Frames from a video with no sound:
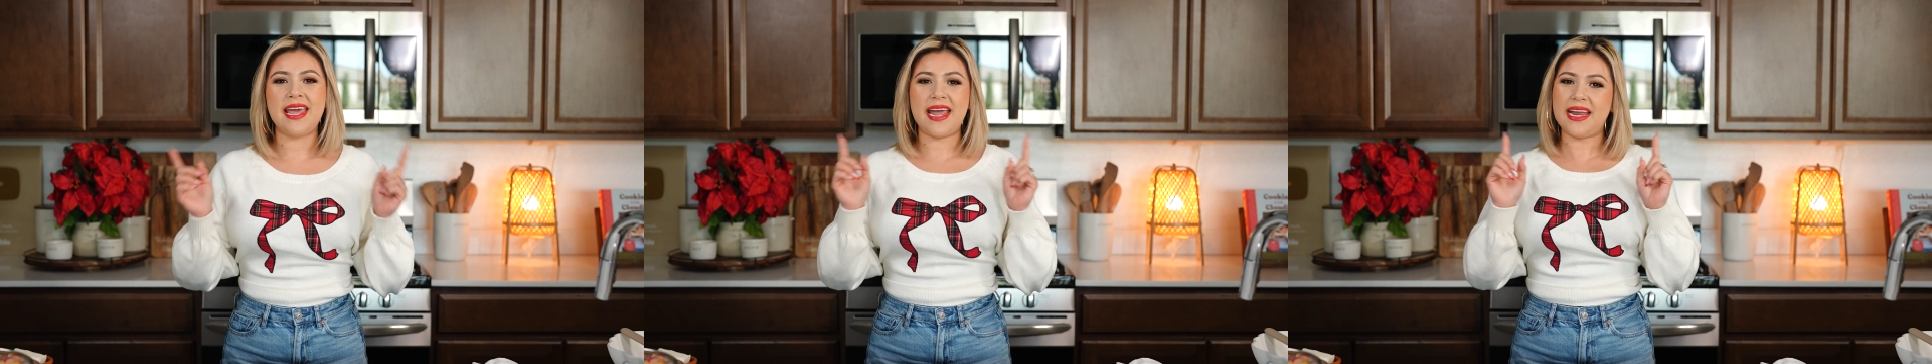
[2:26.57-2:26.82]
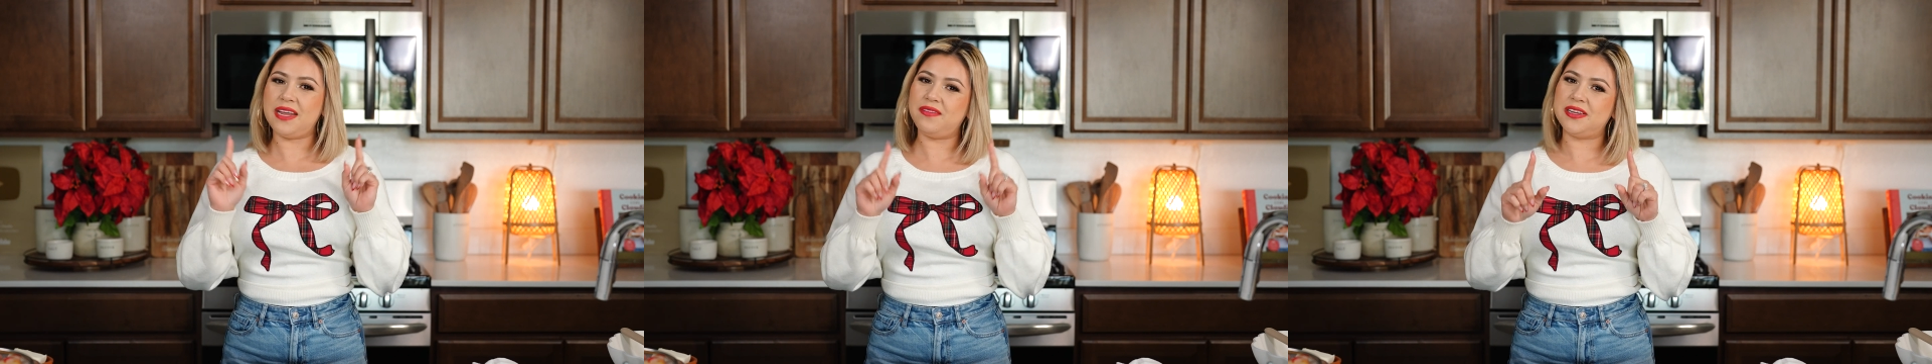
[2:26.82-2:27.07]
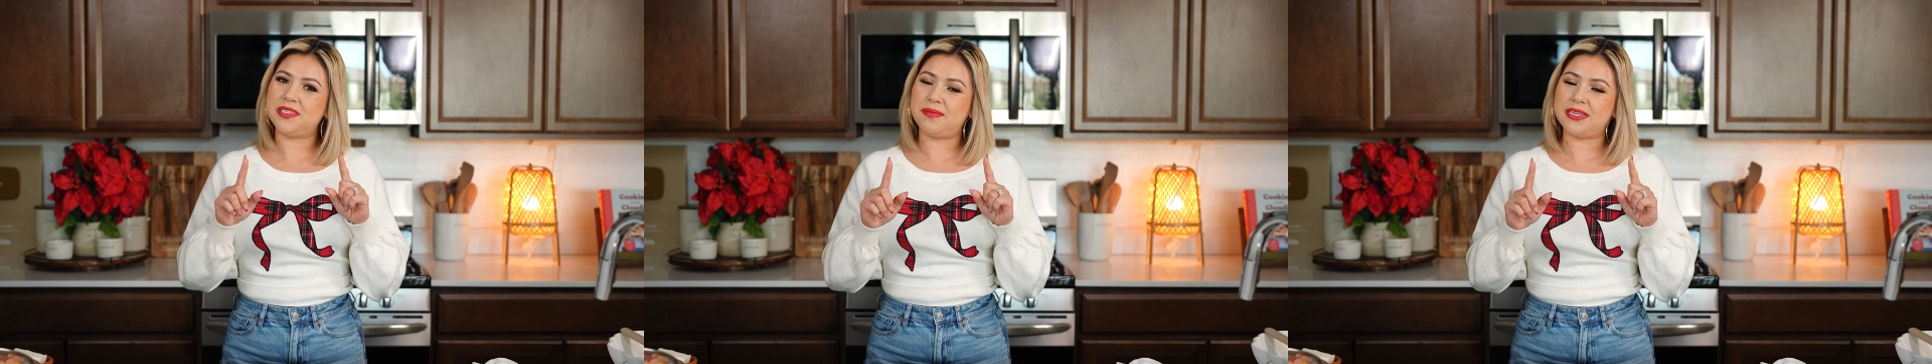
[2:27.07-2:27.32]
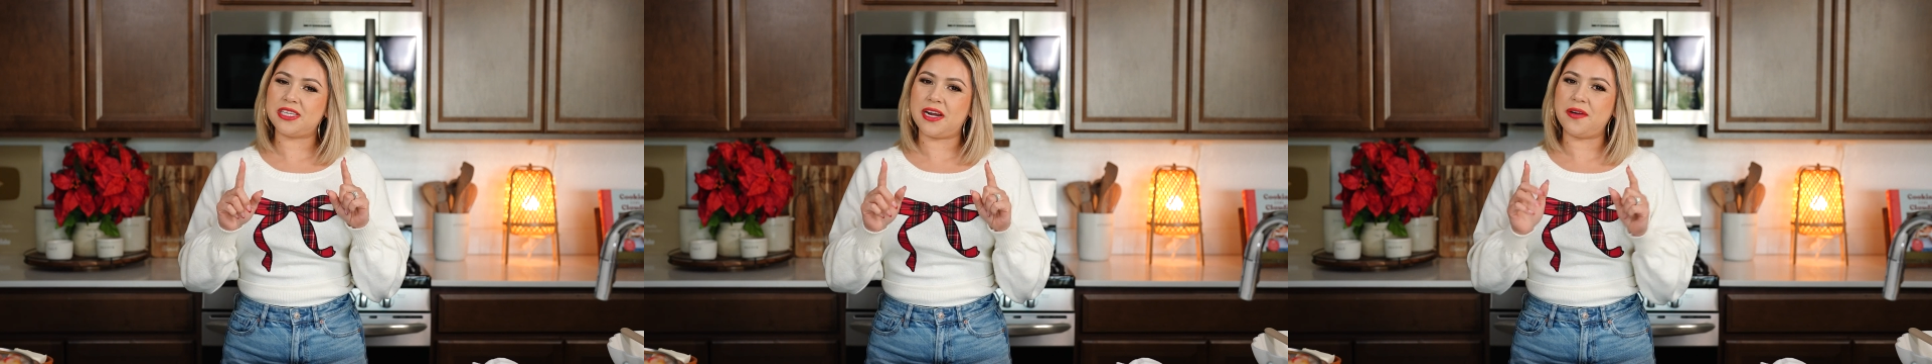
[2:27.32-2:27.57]
And if you're new to my
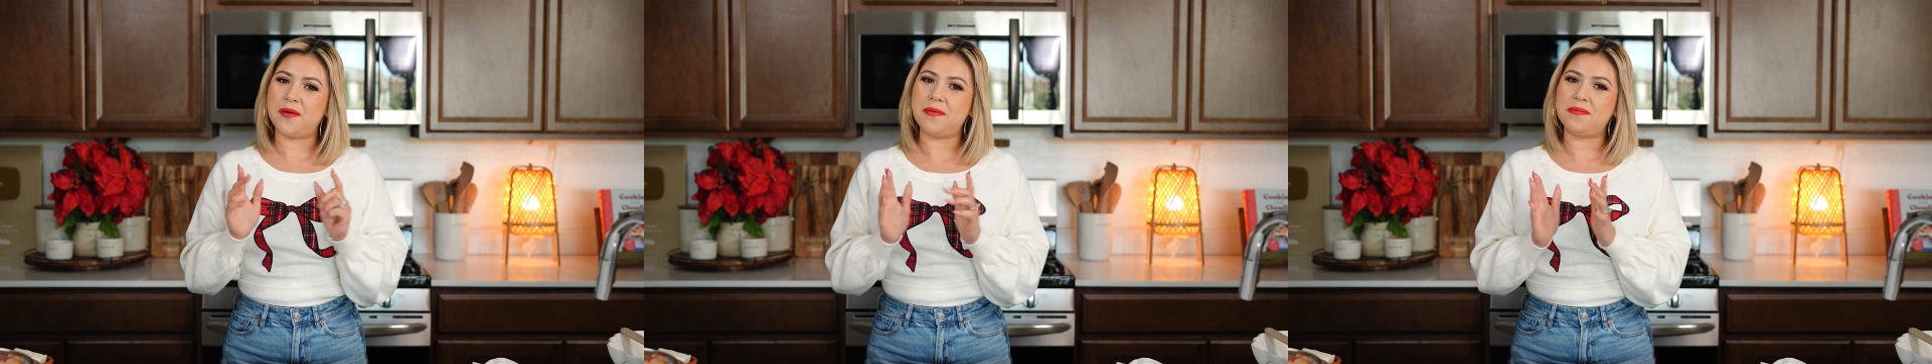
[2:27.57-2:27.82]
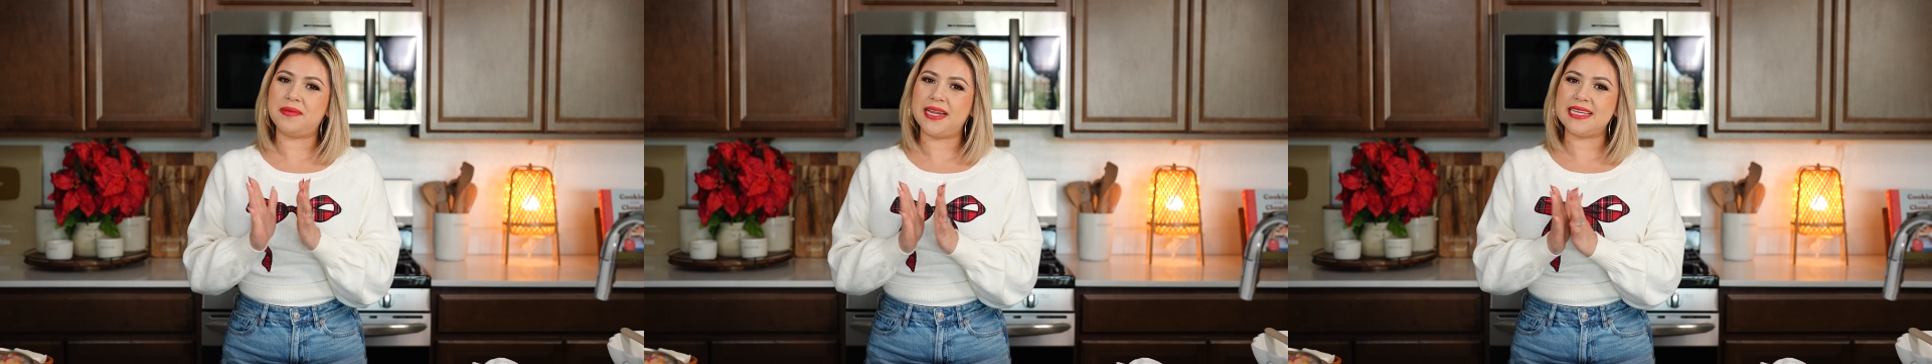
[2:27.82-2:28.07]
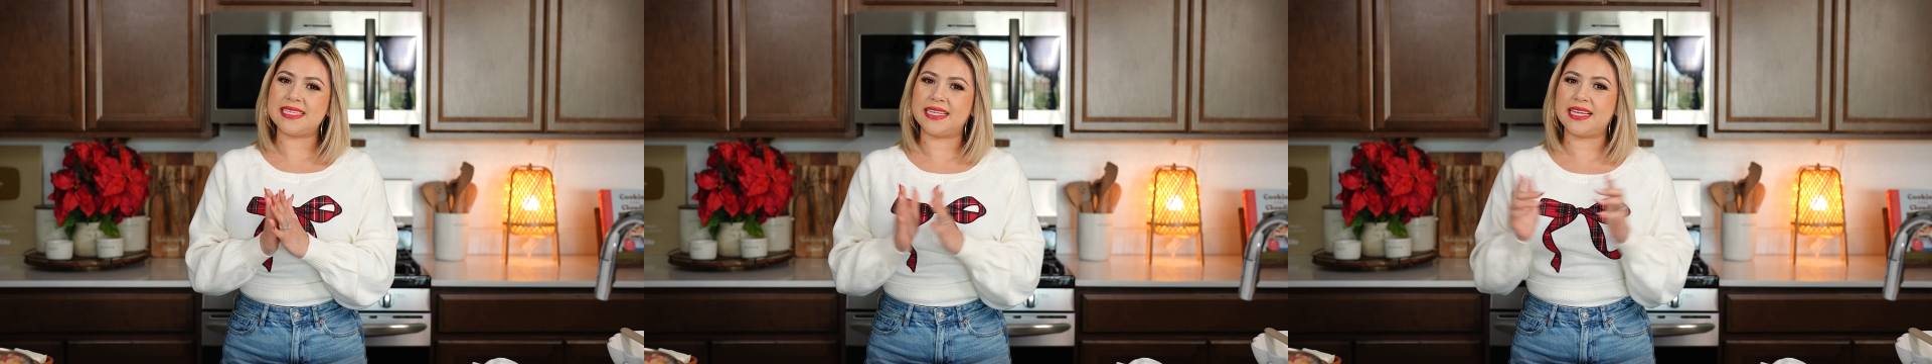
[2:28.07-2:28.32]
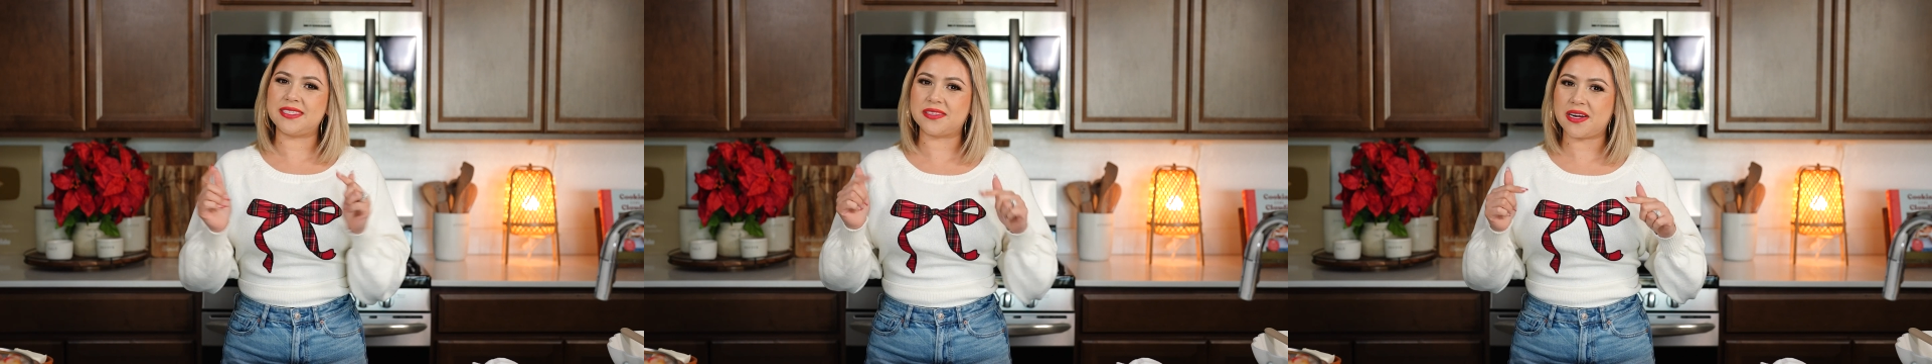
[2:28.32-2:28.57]
channel, please hit
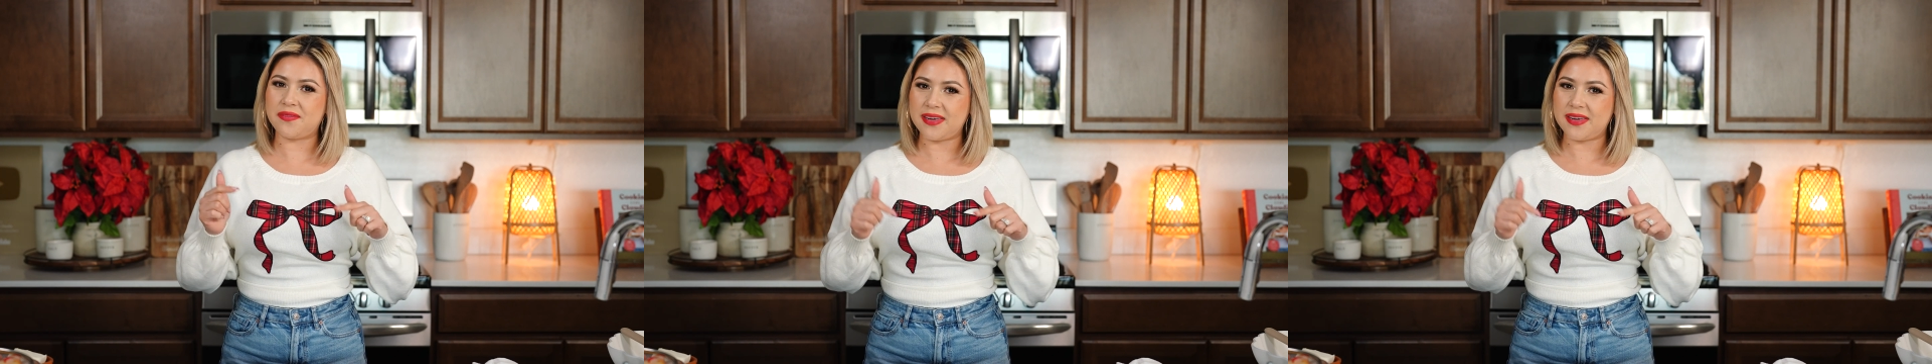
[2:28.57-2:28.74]
that subscribe